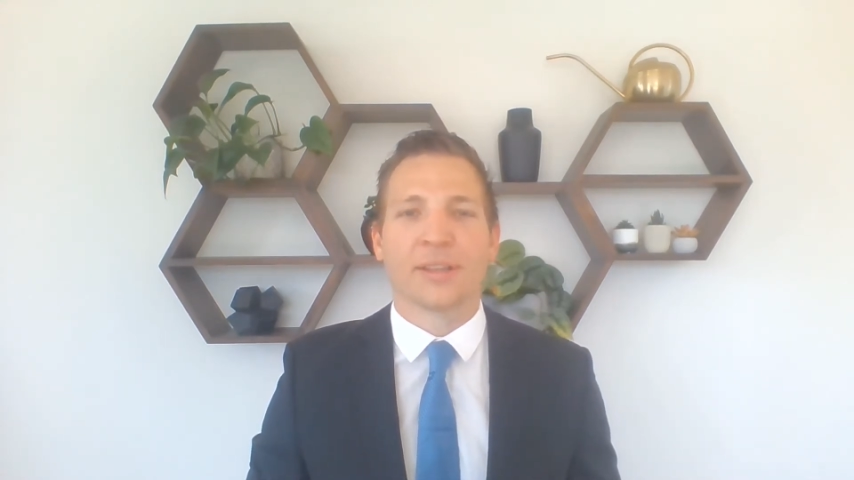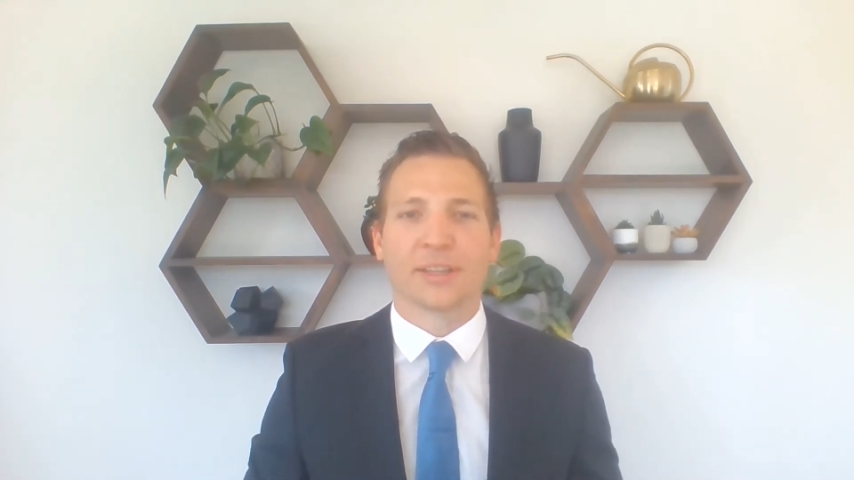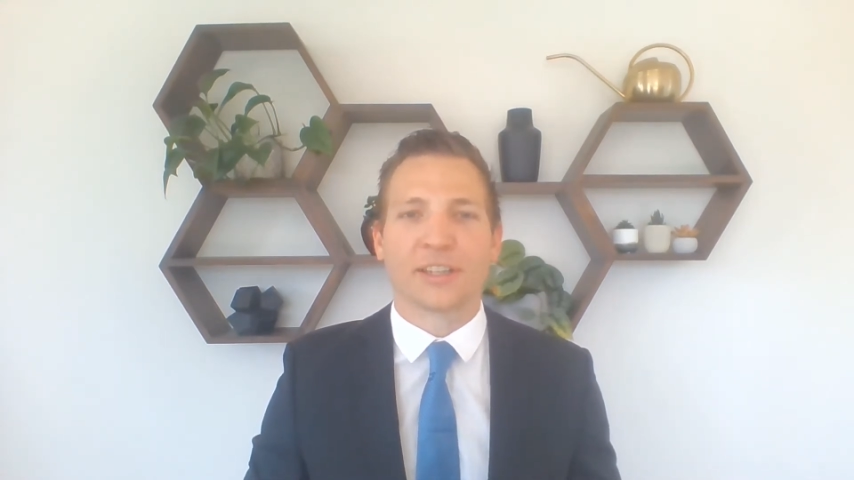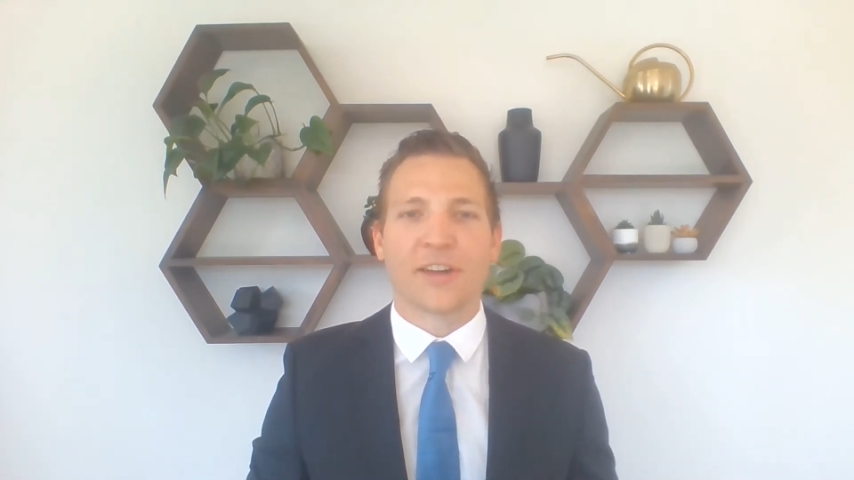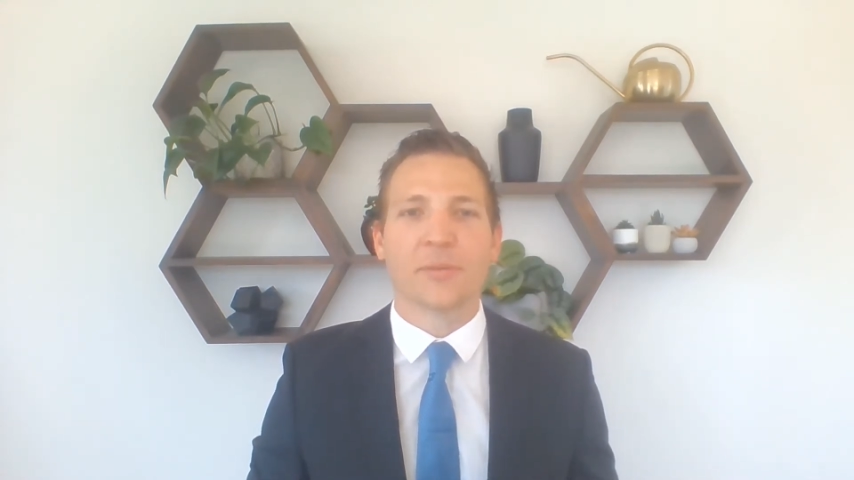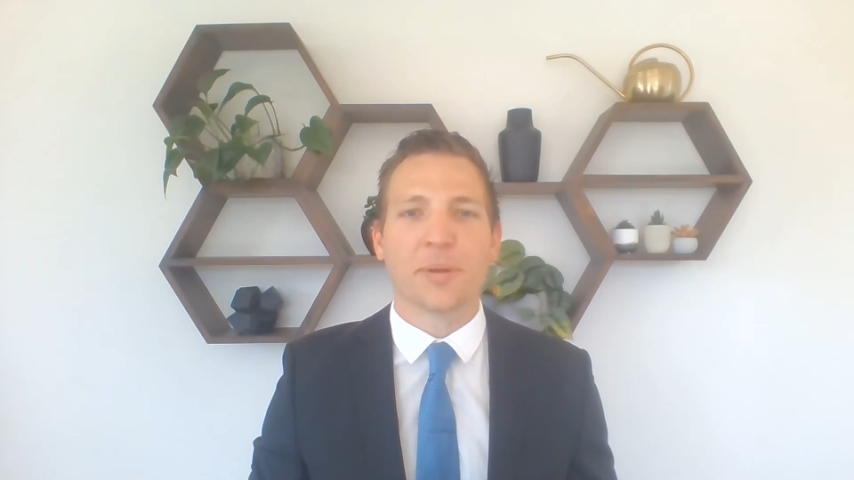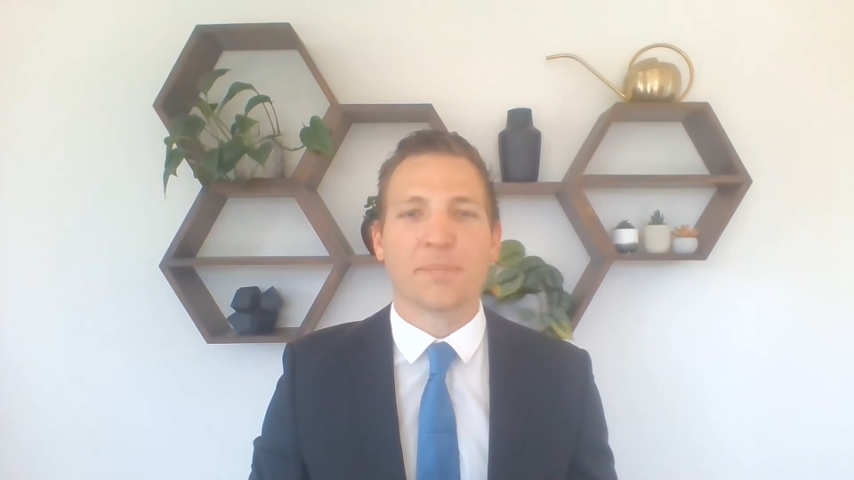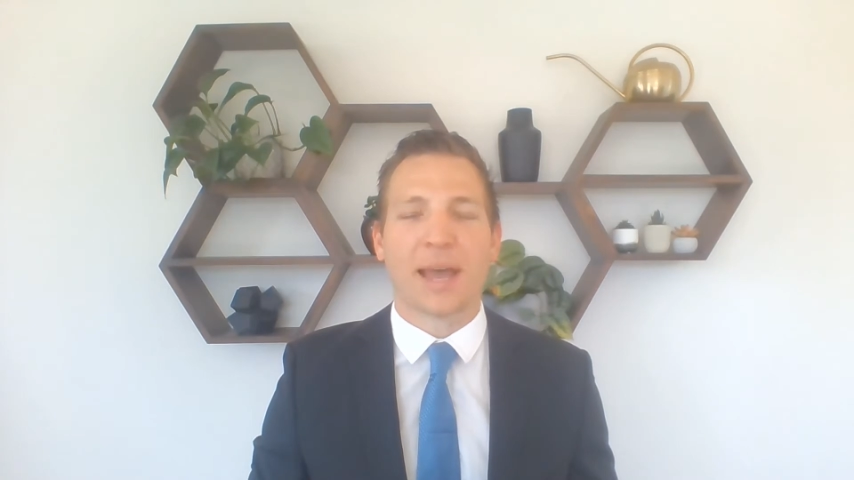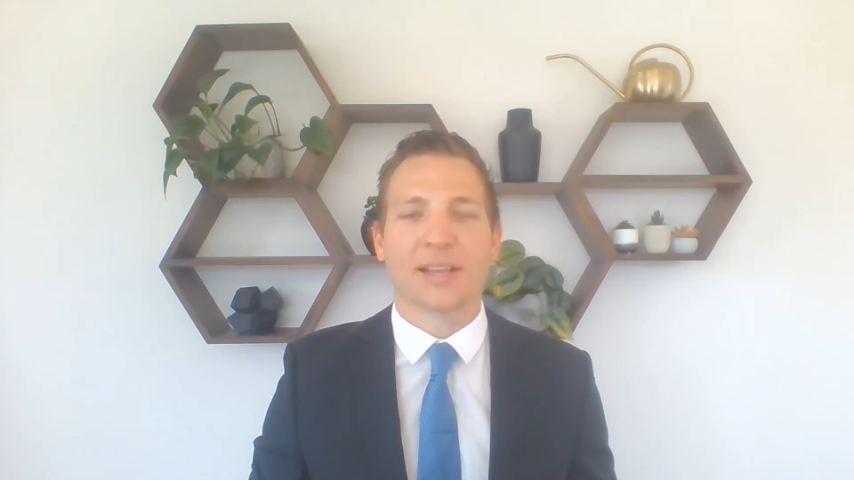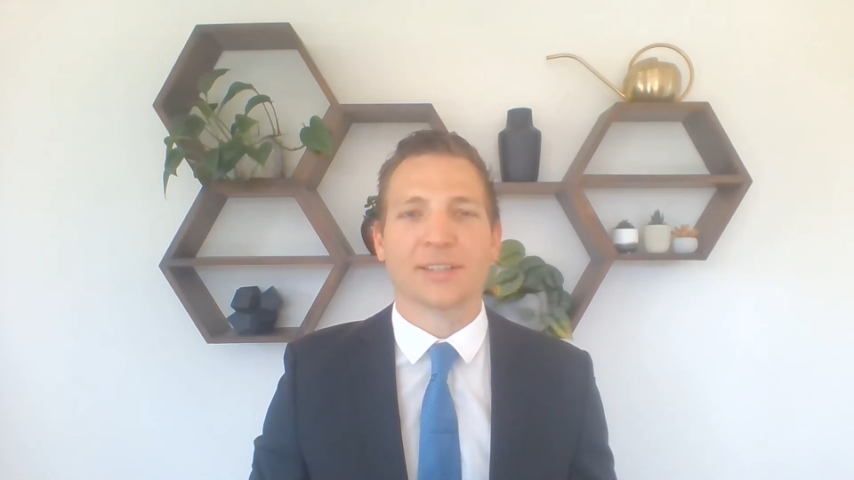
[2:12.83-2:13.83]
the government
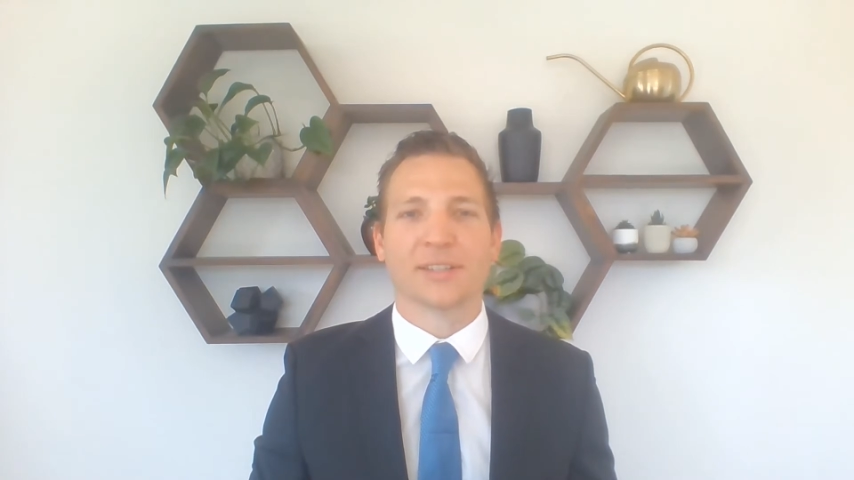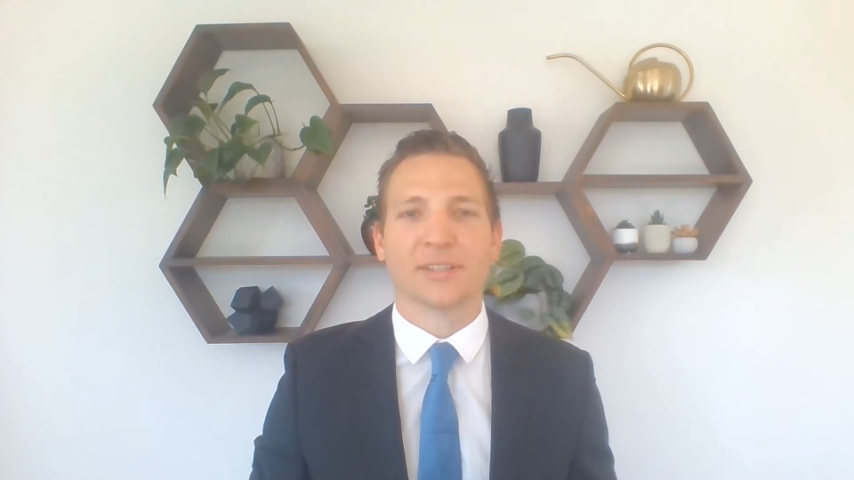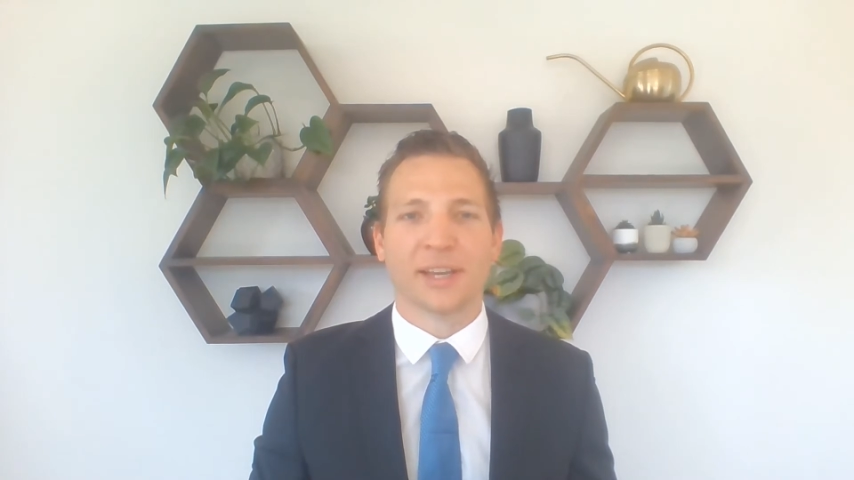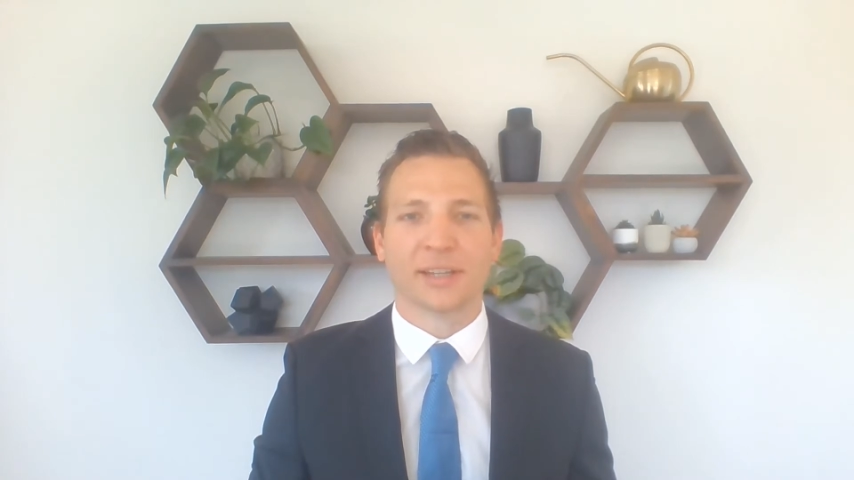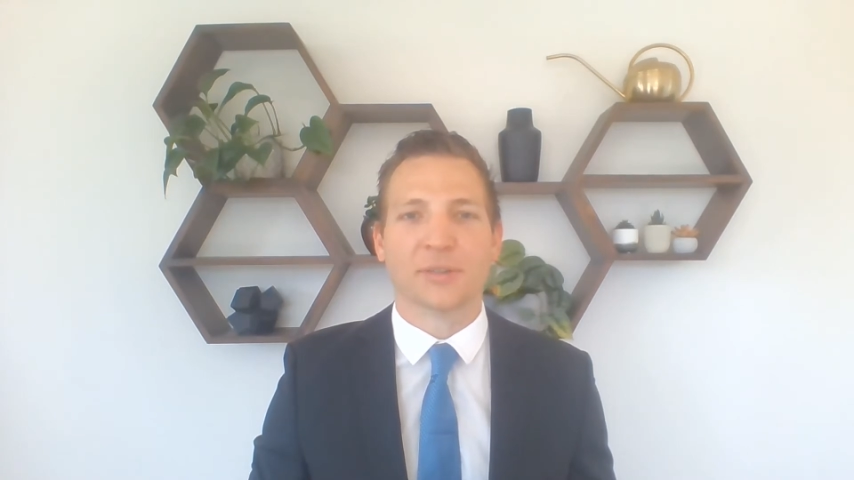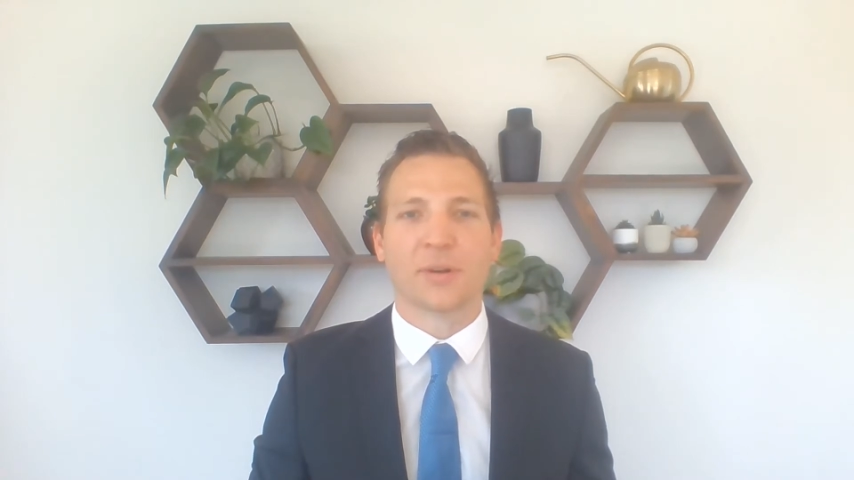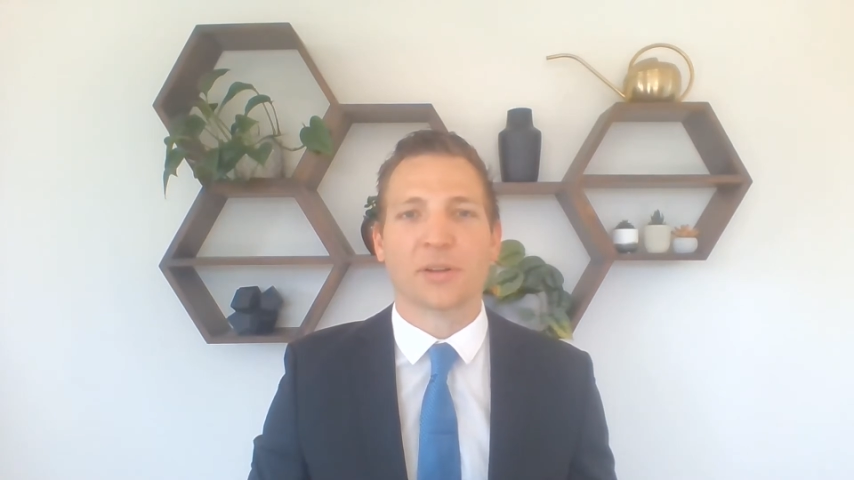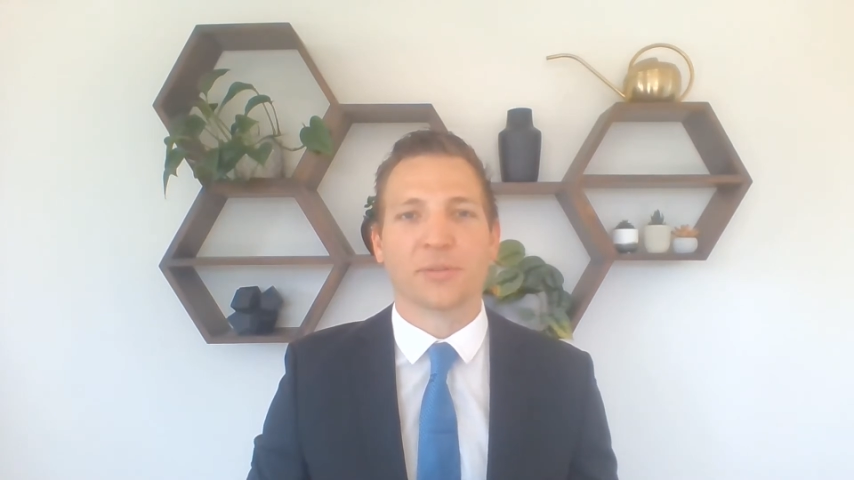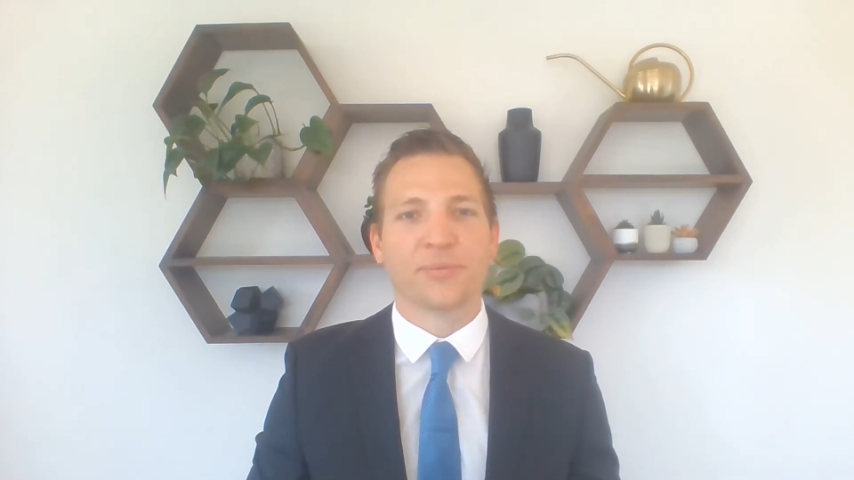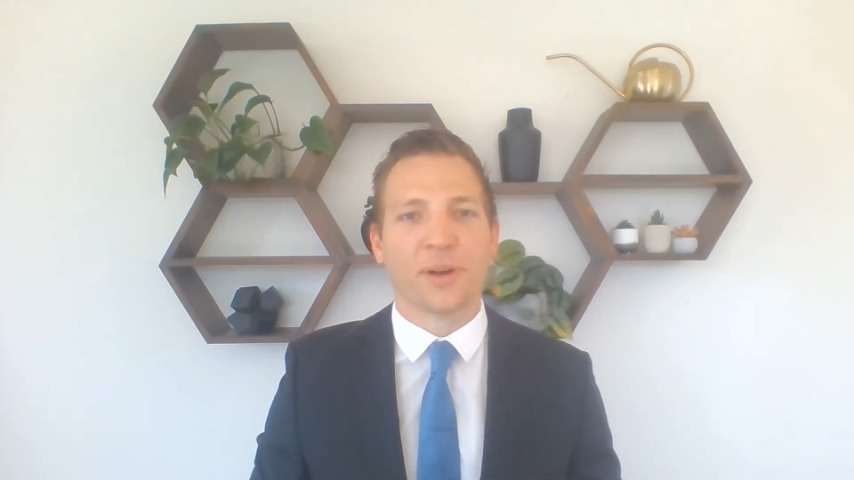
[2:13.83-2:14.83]
passed a second
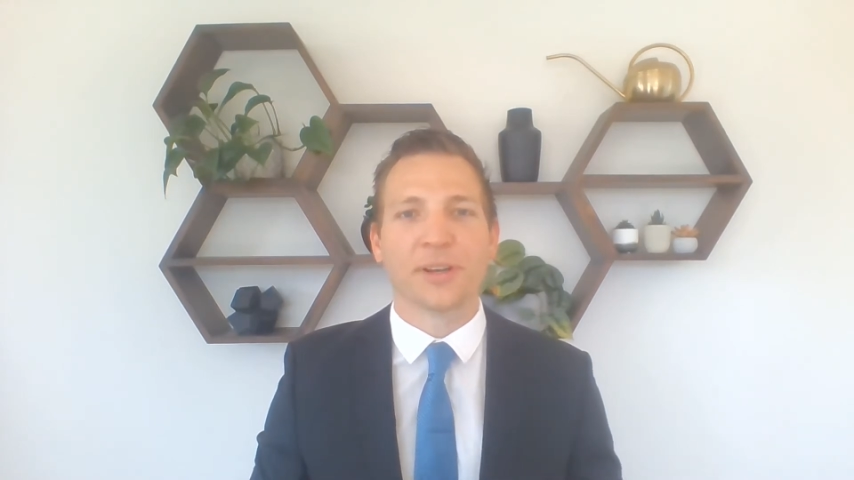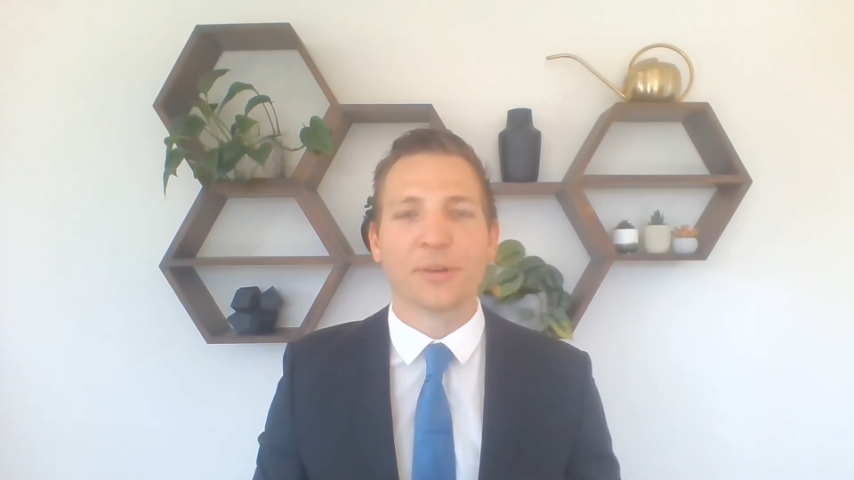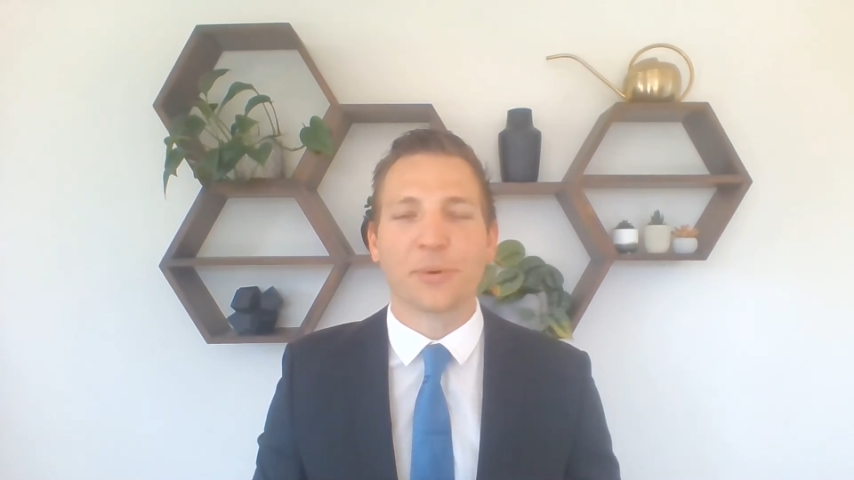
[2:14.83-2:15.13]
tranche of funding,